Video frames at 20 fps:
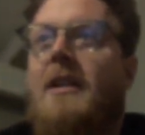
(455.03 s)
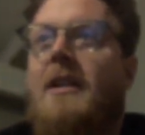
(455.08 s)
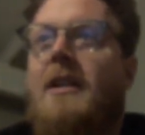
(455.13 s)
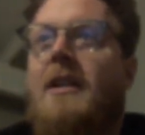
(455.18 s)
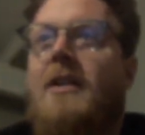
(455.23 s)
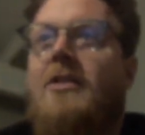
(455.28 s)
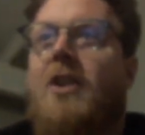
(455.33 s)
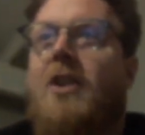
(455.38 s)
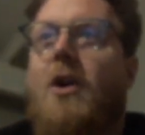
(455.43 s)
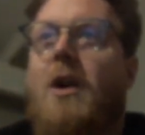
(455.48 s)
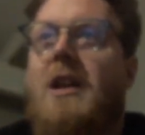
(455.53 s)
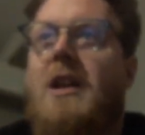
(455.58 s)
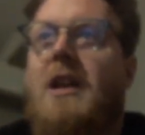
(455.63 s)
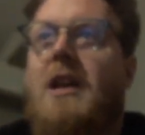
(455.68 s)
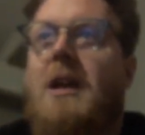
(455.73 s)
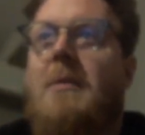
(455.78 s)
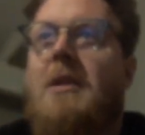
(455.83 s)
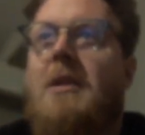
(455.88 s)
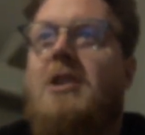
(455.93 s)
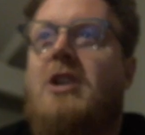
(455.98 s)
So
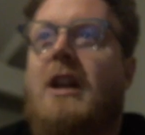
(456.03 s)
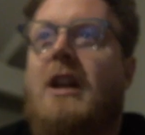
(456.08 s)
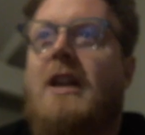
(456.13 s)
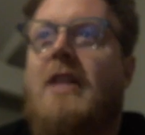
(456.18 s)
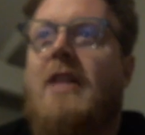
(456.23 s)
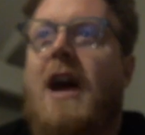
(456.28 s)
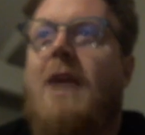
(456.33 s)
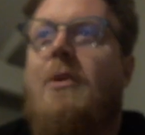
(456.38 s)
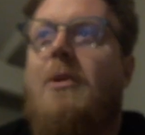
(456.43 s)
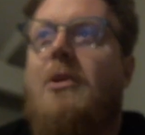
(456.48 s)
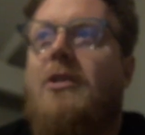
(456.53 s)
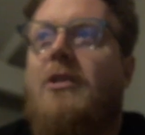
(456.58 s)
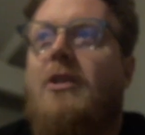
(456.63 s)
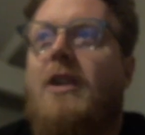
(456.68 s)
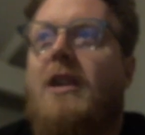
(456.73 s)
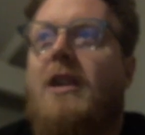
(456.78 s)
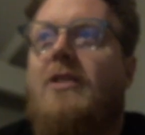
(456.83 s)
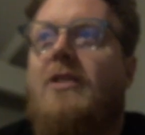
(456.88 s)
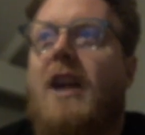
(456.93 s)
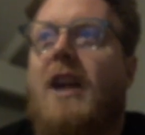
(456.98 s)
initially that was
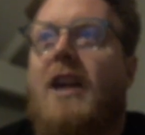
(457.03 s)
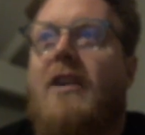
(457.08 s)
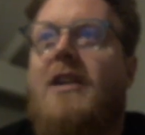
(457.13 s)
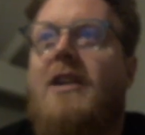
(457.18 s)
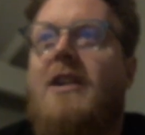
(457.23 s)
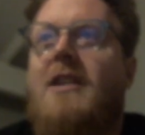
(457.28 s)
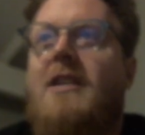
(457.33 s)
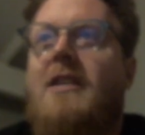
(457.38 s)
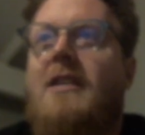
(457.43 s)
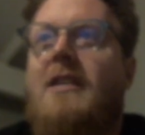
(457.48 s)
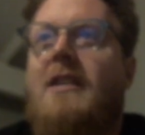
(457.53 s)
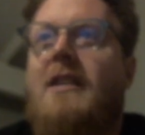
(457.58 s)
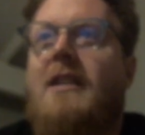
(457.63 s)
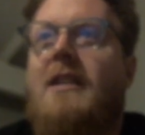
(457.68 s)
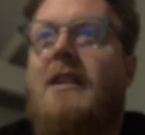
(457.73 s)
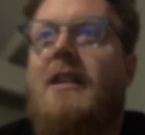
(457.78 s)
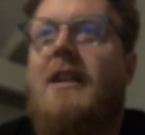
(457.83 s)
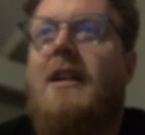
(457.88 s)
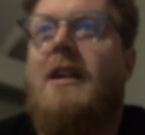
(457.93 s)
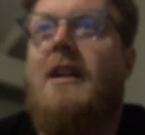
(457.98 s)
looking scary,
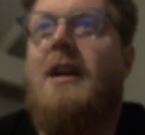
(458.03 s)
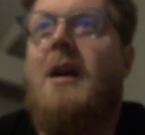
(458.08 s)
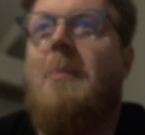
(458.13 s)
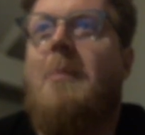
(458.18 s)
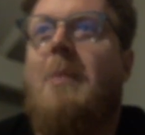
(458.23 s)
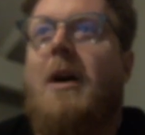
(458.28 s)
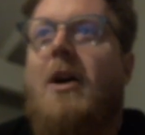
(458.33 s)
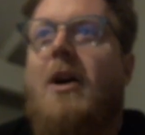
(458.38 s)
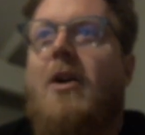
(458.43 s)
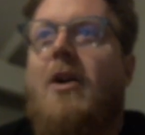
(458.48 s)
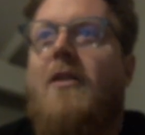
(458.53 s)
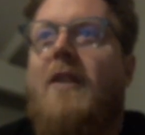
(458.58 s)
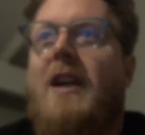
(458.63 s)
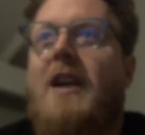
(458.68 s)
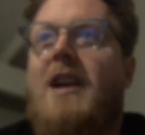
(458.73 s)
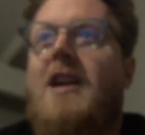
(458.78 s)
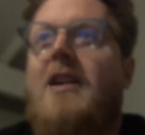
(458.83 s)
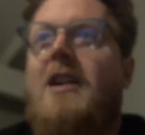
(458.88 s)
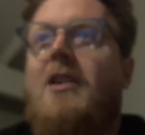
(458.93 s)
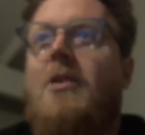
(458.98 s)
but over
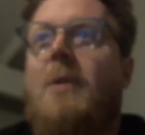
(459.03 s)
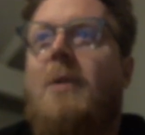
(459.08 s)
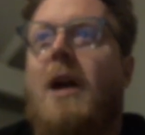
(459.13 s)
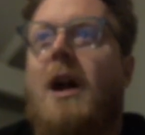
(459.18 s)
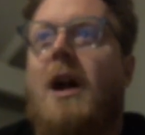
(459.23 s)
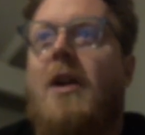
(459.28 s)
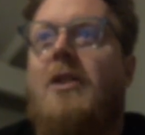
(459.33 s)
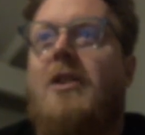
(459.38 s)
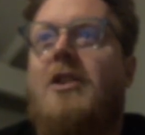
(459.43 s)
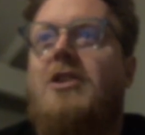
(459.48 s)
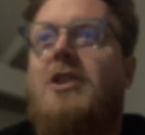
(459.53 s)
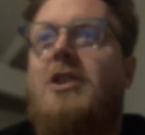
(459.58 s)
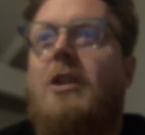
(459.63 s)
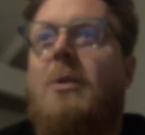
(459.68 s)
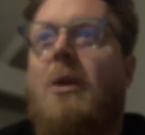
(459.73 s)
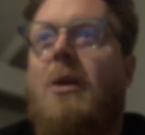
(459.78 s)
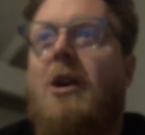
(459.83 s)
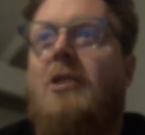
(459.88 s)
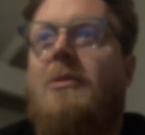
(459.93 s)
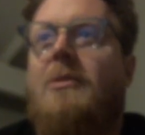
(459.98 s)
here where our additional
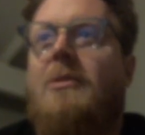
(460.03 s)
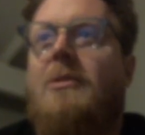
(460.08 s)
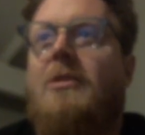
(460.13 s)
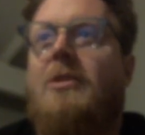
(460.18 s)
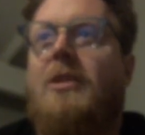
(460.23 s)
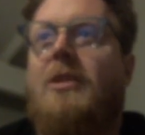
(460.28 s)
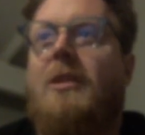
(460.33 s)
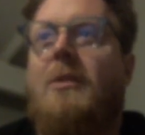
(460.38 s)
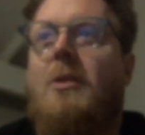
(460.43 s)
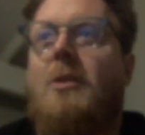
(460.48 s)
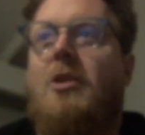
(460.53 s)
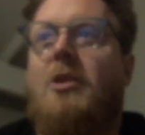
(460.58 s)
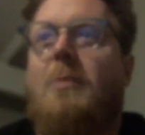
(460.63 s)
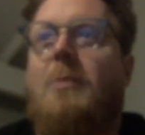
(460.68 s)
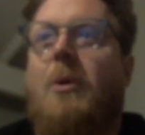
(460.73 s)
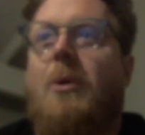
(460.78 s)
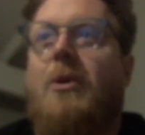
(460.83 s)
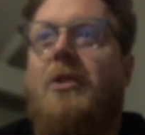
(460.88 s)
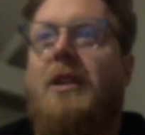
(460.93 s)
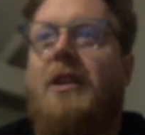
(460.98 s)
Wasps were
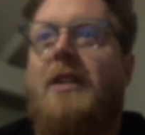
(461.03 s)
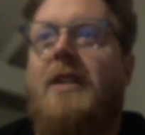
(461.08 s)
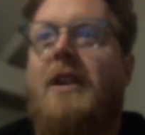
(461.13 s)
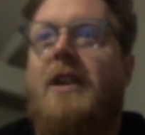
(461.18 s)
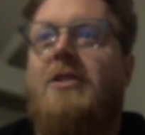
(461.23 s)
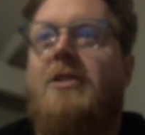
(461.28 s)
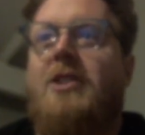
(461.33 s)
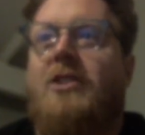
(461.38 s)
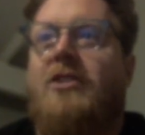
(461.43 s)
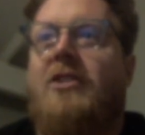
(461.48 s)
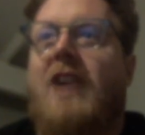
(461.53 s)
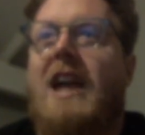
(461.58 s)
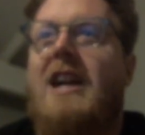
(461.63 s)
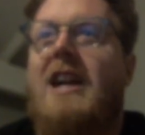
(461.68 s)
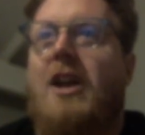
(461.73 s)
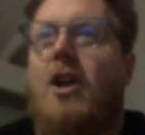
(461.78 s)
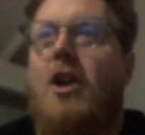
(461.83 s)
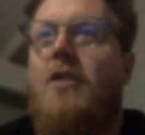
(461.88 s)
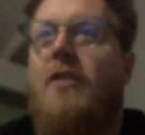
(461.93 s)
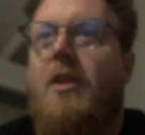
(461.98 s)
spawned in, they're just
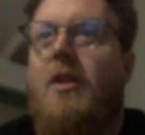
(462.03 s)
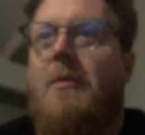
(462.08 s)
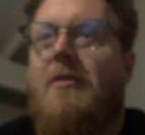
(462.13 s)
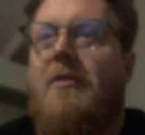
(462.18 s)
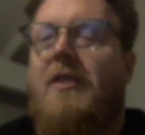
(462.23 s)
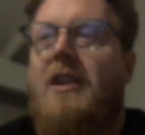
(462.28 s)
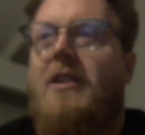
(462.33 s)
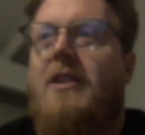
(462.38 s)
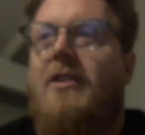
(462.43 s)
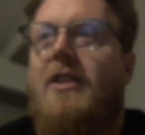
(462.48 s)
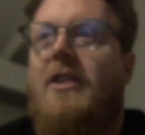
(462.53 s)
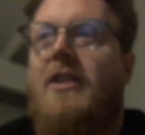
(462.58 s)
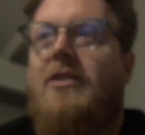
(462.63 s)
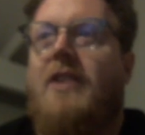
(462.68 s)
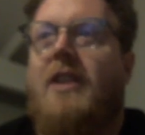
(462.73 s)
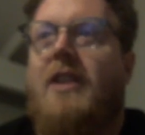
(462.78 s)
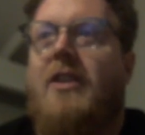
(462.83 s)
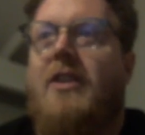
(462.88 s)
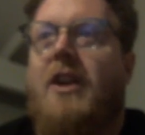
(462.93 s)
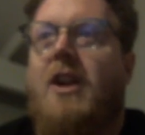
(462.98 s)
taking over the field. There's
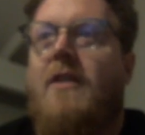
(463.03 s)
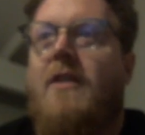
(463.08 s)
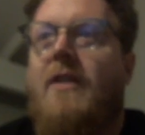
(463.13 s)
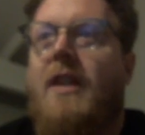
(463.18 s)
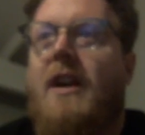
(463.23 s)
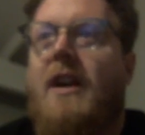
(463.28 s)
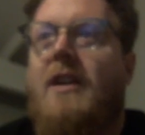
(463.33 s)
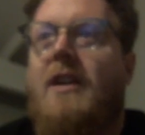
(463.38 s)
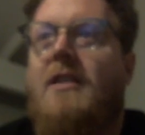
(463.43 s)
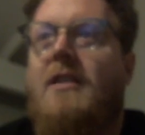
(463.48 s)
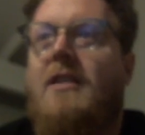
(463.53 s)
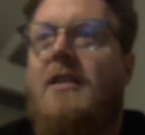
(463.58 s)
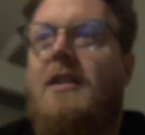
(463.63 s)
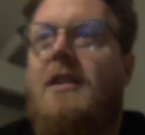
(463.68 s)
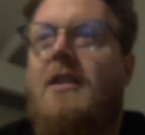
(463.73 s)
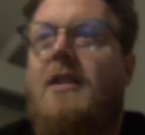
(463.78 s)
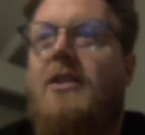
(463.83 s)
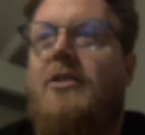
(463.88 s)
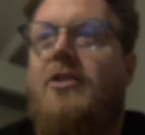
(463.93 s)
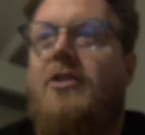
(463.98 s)
nothing over there
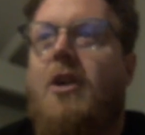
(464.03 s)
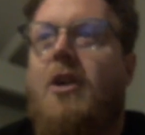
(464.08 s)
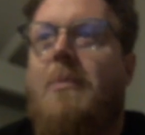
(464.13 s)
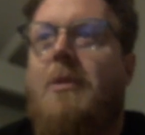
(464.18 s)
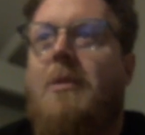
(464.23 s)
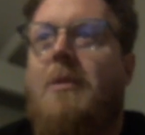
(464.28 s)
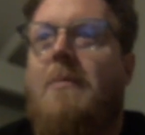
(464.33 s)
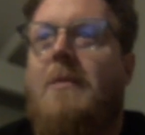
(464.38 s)
to stop them.